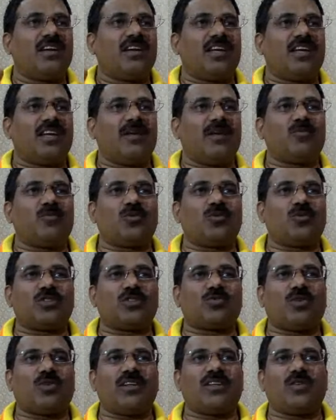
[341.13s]
came to
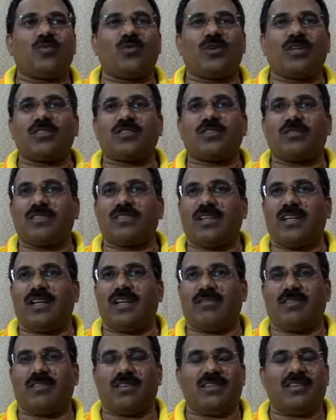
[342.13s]
destroy the works of the
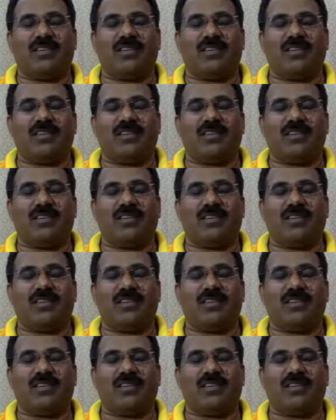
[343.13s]
devil,